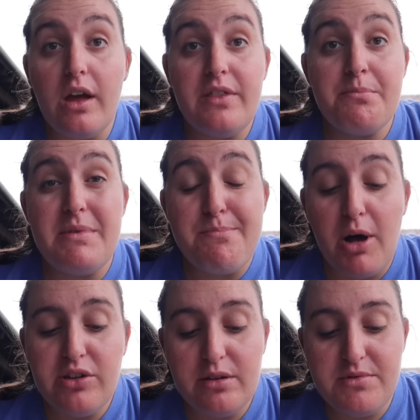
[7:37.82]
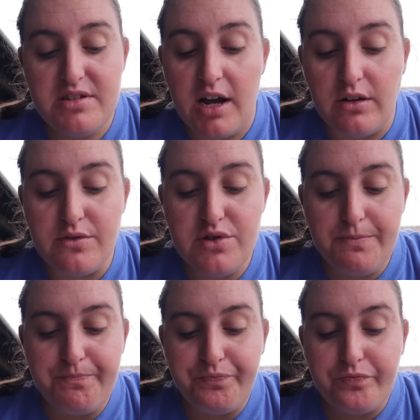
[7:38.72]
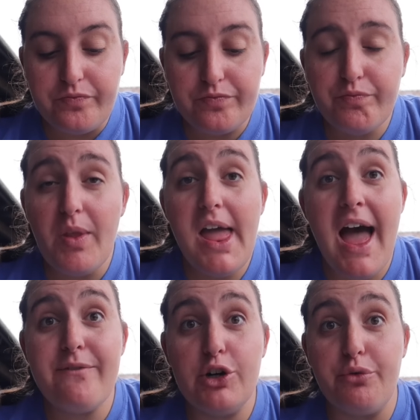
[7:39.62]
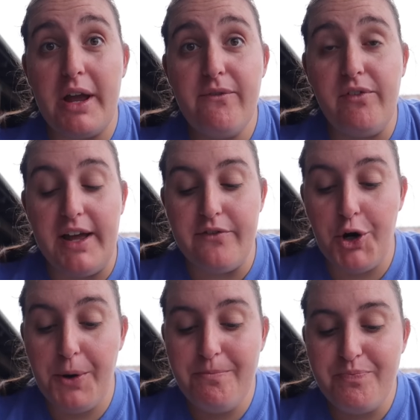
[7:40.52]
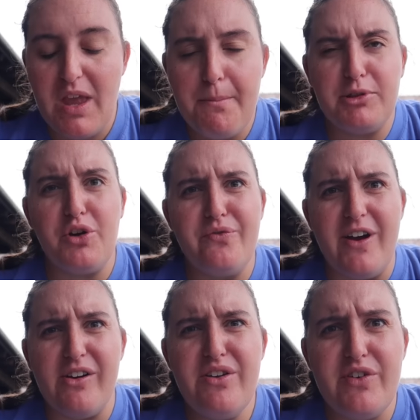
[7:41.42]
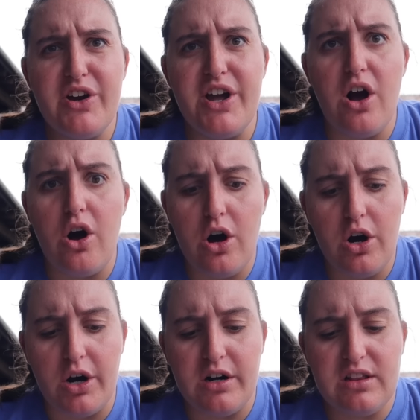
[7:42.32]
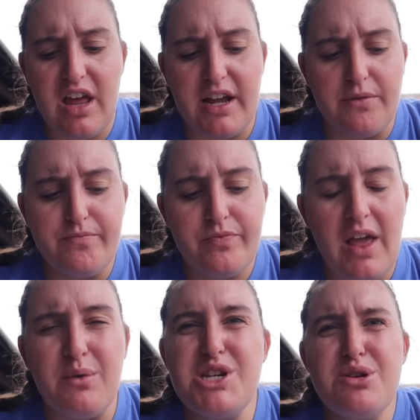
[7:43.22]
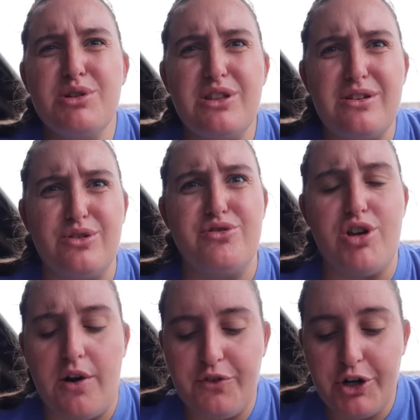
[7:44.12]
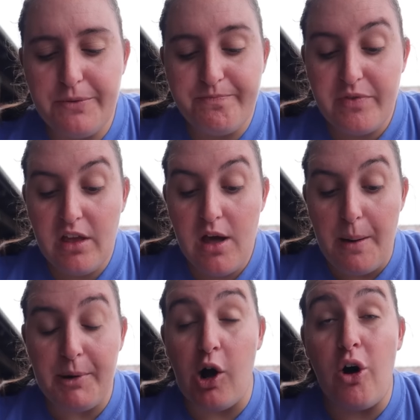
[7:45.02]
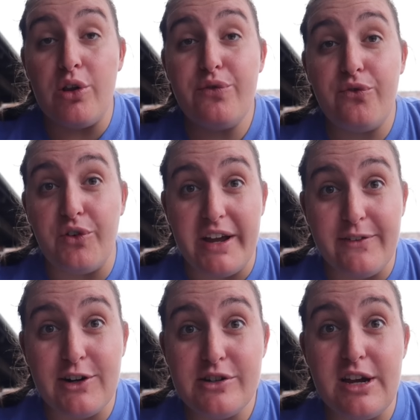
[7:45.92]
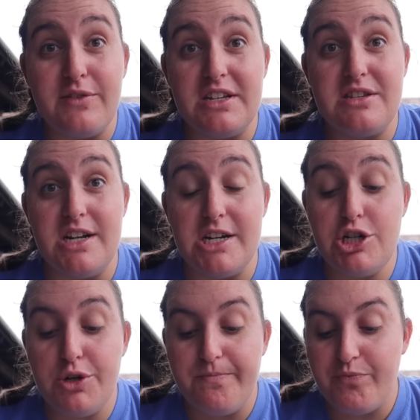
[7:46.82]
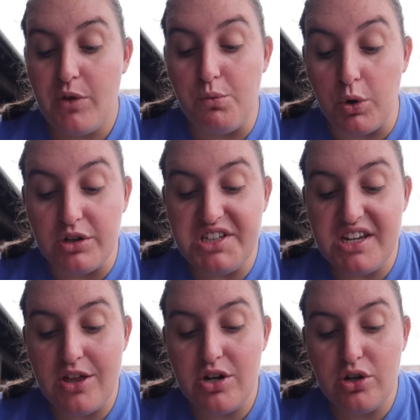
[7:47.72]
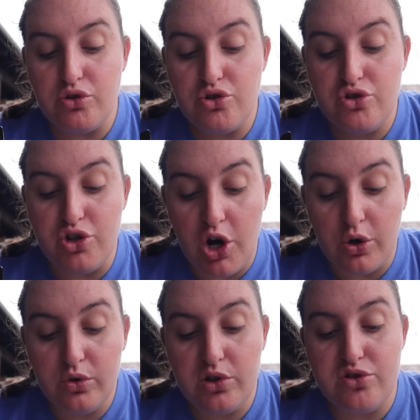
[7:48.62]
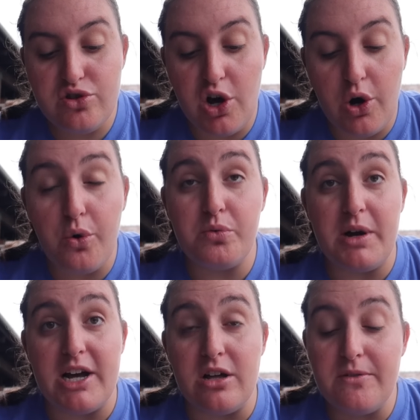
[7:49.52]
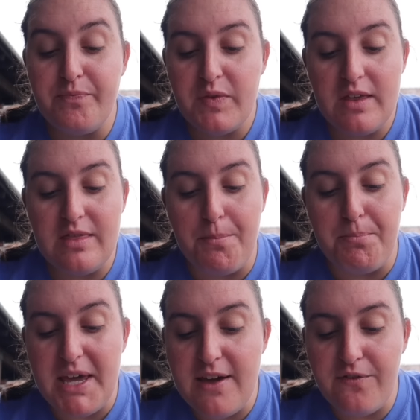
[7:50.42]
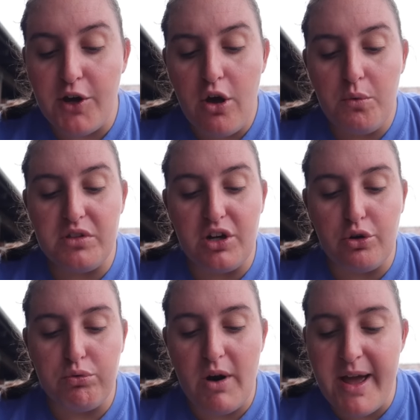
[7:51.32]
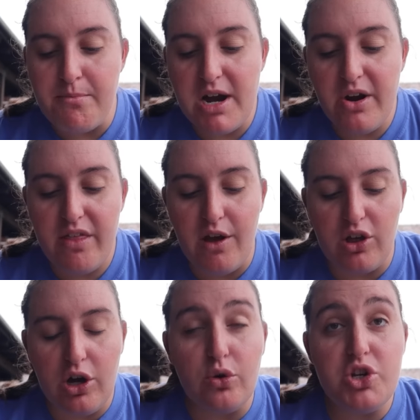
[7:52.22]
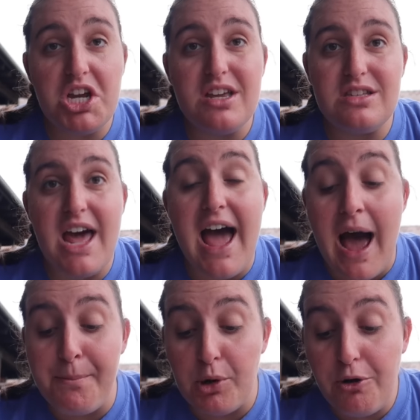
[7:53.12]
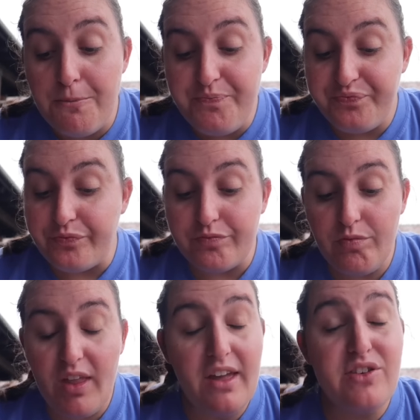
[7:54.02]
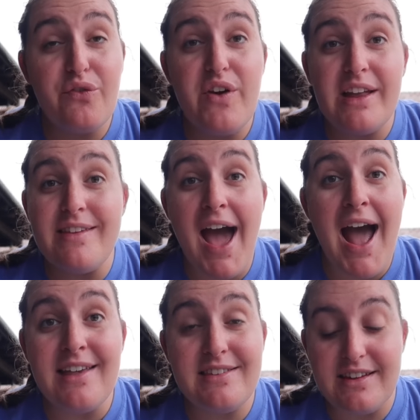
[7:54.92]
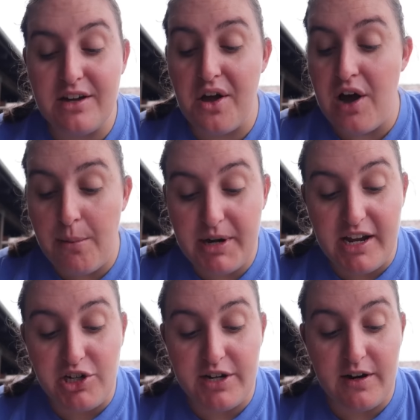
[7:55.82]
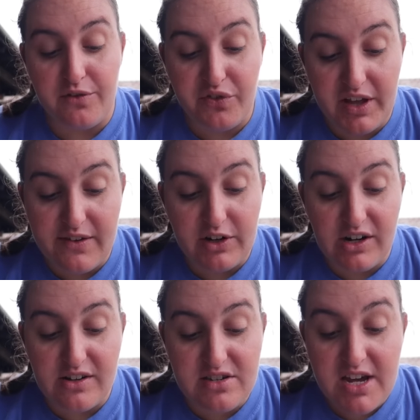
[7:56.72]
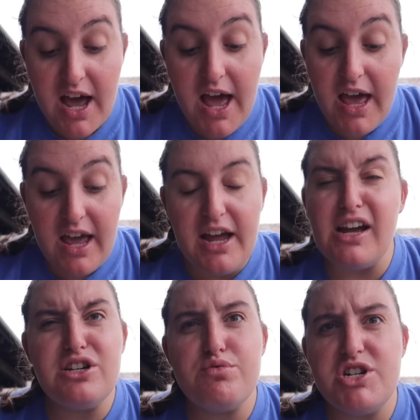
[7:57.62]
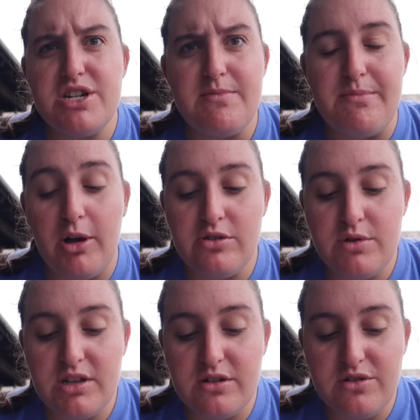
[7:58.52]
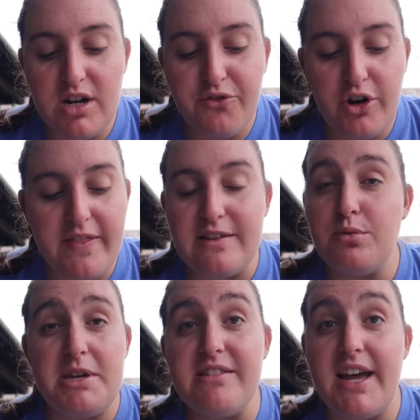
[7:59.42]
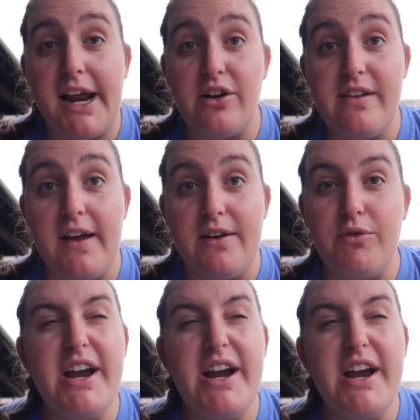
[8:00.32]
The meatballs themselves have a great flavor, but they're very, very hard. Like, I wish they were a little softer, but all the flavors of this dish work together so, so well. The beef with the cranberry, the goat cheese, the apple, it's a fantastic combination of flavors. I just wish the meatballs were a little softer and this would be a 10 out of 10.